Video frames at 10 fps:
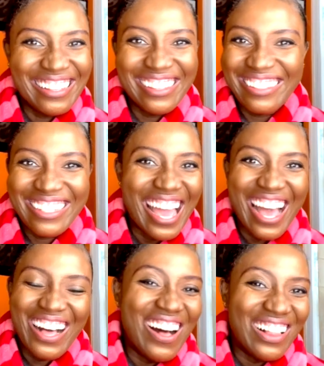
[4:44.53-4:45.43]

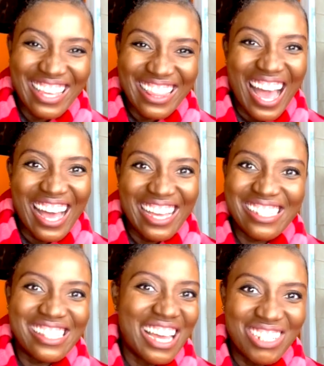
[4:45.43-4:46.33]
Yeah, all of that
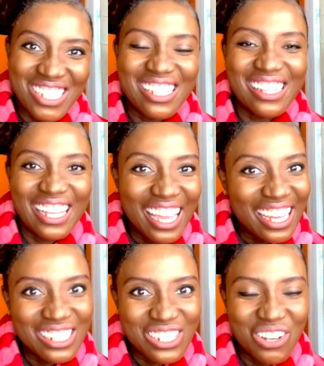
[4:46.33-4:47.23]
is coming to
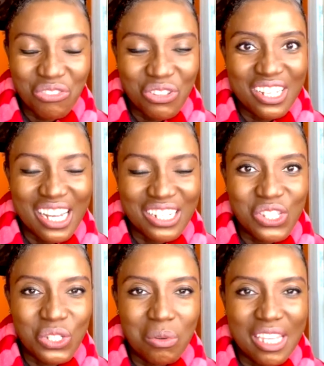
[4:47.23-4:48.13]
light over the
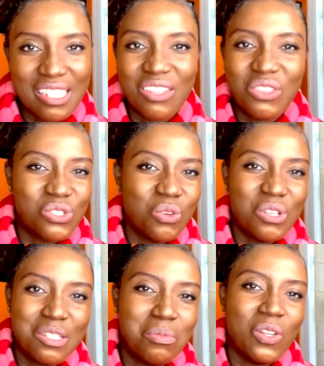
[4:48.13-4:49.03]
next 2 weeks, and there's
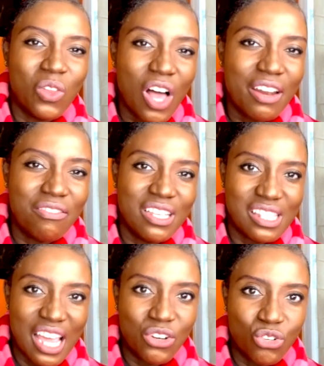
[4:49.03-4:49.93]
going to be a lot of
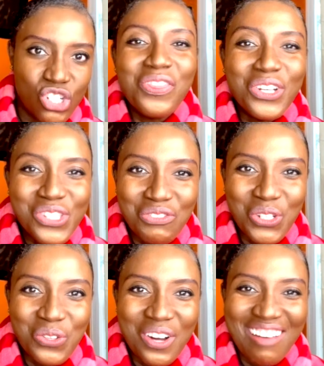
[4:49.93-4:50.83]
this energy. Those of
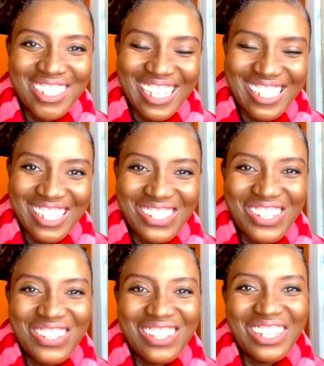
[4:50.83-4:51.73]
you who haven't listened
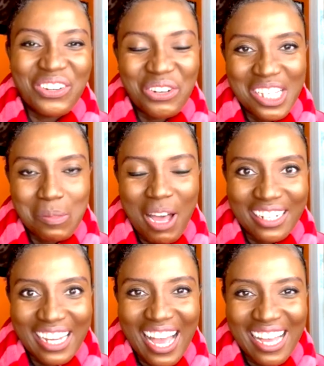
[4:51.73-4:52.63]
to the Aquarius
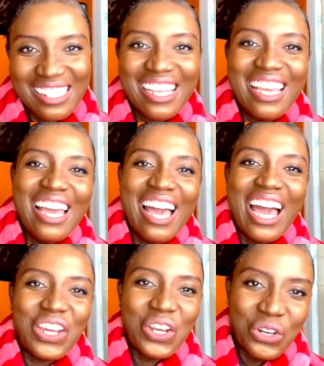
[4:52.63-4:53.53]
podcast,
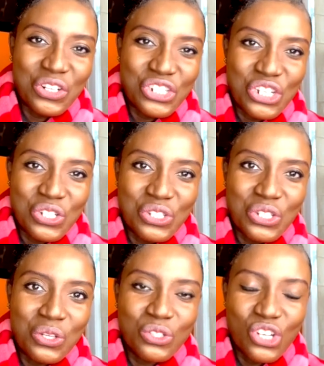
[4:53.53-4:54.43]
I encourage you
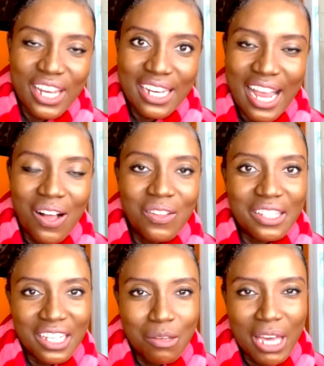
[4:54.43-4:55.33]
to go check it out.
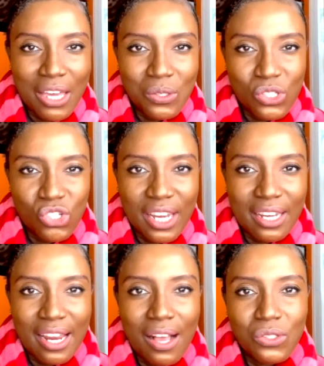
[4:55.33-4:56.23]
Link in bio to
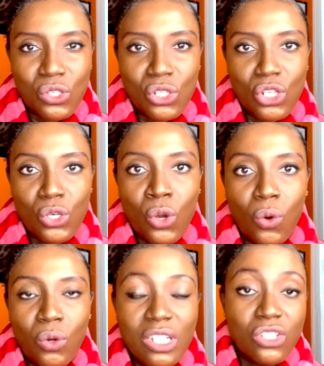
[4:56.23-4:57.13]
check it out so you
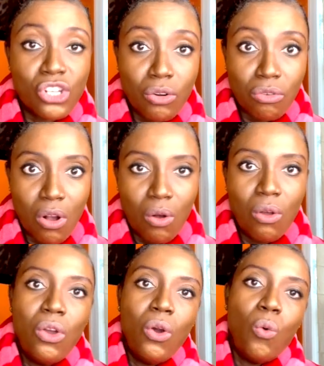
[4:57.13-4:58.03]
know in general
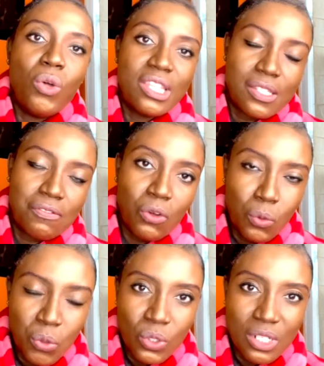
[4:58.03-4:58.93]
what this
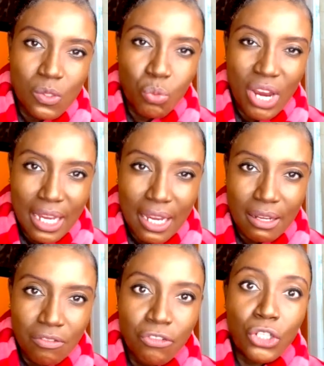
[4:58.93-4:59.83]
full moon is
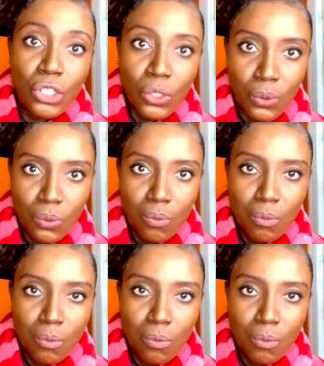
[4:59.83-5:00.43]
bringing for you